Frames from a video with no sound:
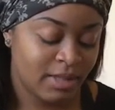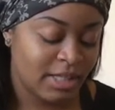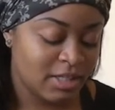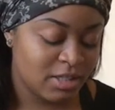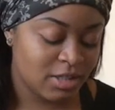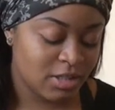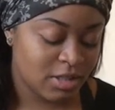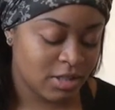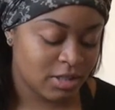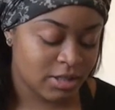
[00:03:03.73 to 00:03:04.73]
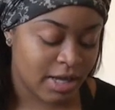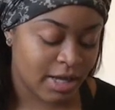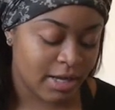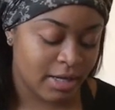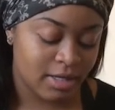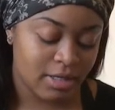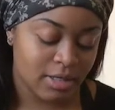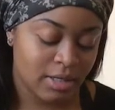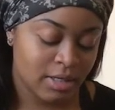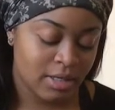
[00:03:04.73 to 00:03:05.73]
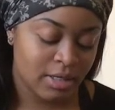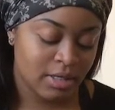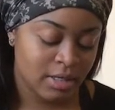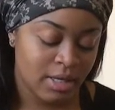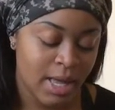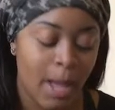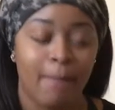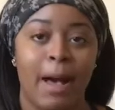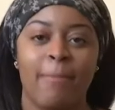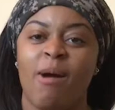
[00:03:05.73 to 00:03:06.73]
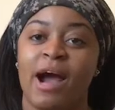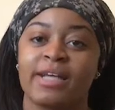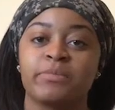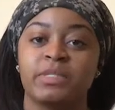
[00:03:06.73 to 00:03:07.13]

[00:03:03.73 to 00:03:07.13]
this is just like my pride